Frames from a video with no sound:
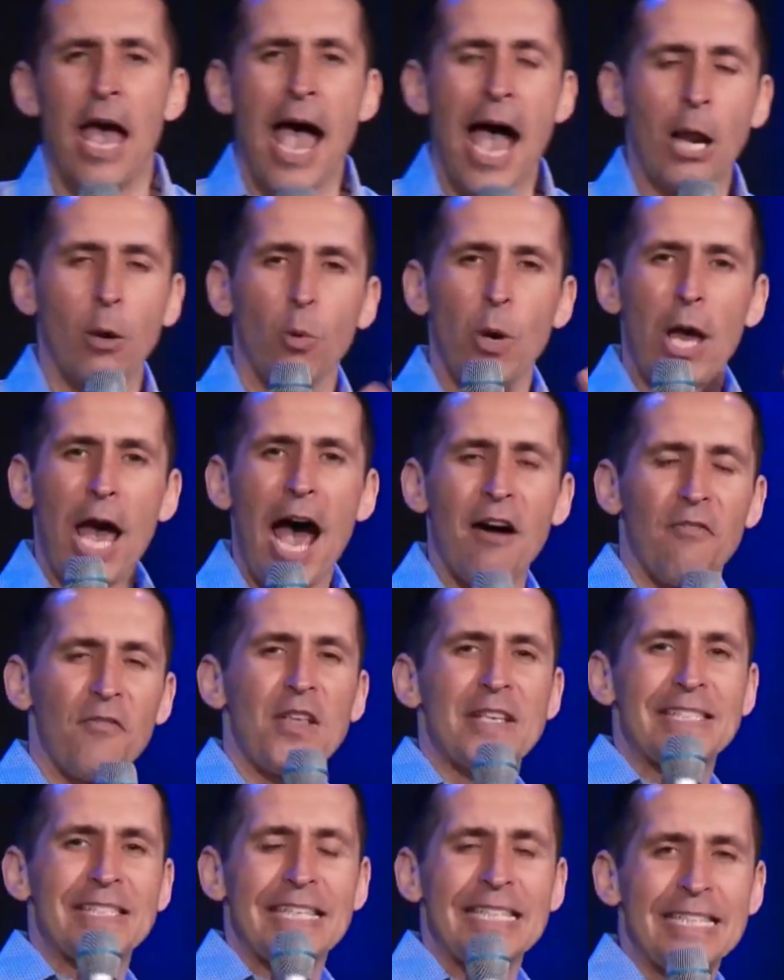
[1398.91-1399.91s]
and we have
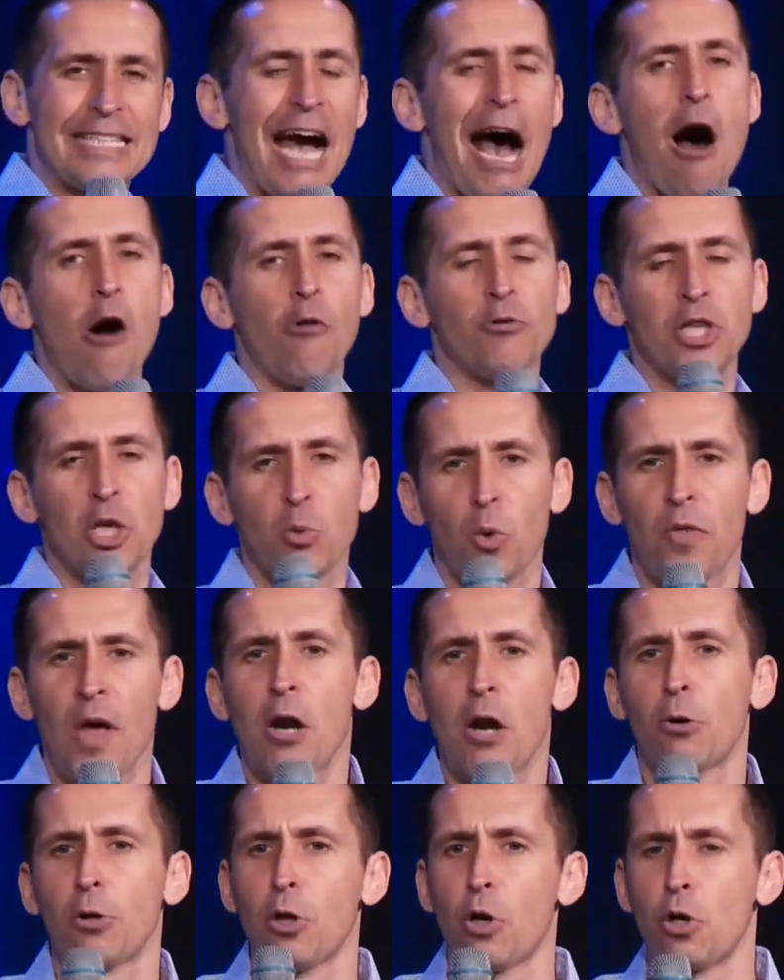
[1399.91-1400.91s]
this encounter with
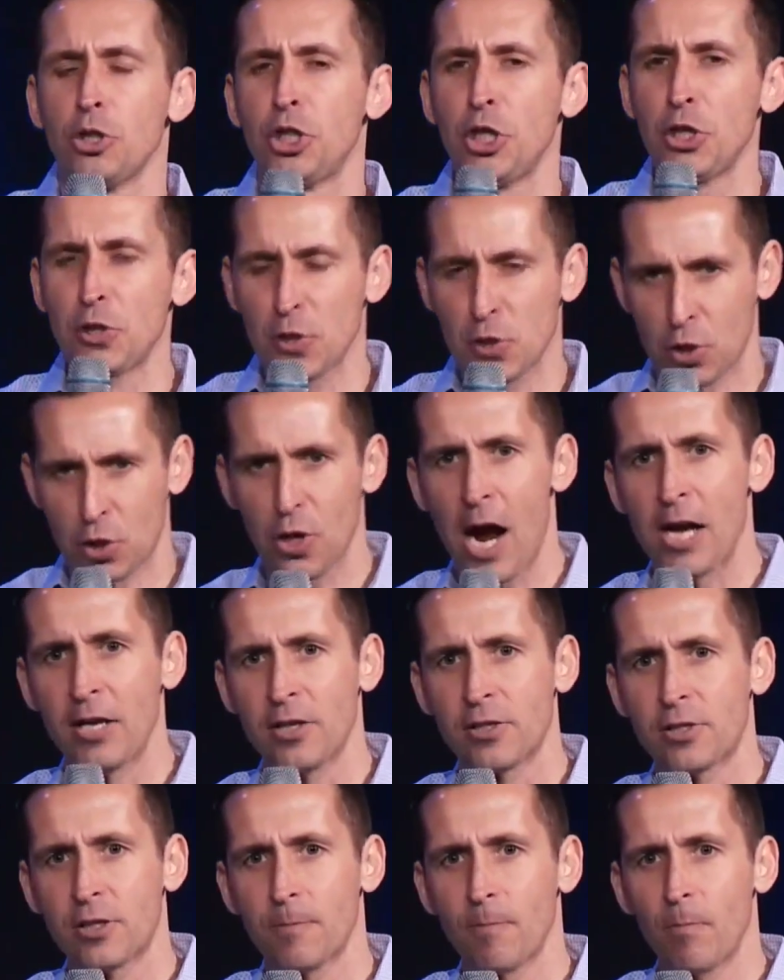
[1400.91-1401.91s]
our Lord Jesus
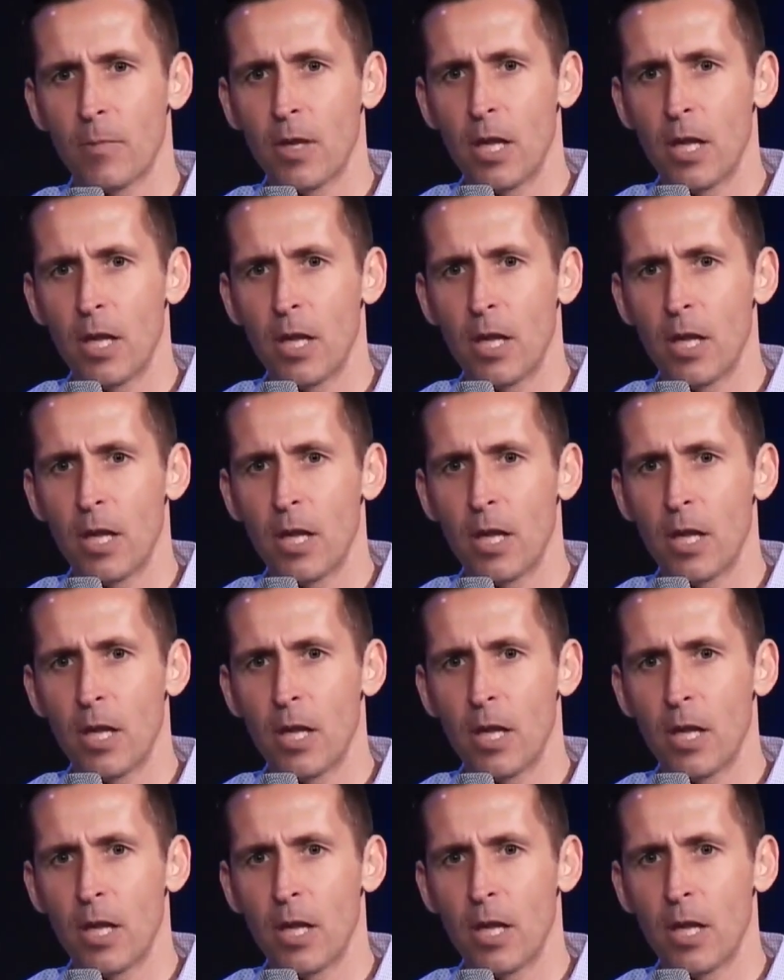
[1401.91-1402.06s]
Christ.